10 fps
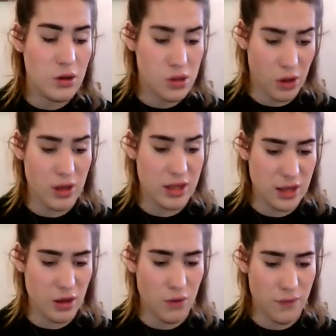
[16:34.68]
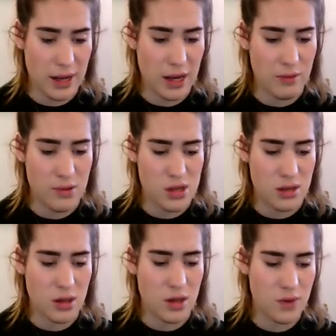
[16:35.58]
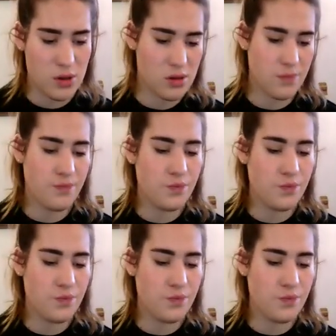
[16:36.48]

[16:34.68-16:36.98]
"So you did, old fellow," said the others.